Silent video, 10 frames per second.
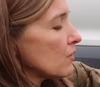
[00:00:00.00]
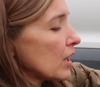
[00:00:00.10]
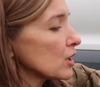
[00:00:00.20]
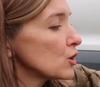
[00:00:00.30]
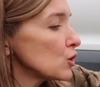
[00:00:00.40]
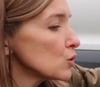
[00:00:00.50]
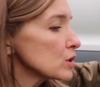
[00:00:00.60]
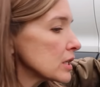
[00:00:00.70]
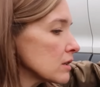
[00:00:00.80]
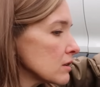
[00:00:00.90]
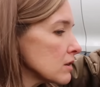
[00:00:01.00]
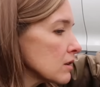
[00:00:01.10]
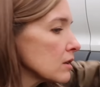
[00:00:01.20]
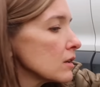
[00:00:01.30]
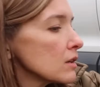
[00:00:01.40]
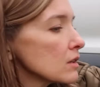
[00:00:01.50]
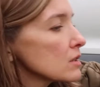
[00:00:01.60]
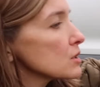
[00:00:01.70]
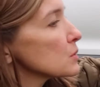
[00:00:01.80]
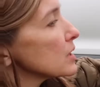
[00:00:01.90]
Van Heusen.
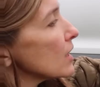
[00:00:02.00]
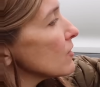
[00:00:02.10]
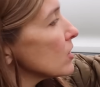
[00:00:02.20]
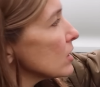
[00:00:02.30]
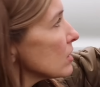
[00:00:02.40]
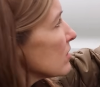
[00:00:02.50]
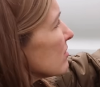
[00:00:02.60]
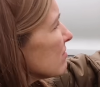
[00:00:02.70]
So we have the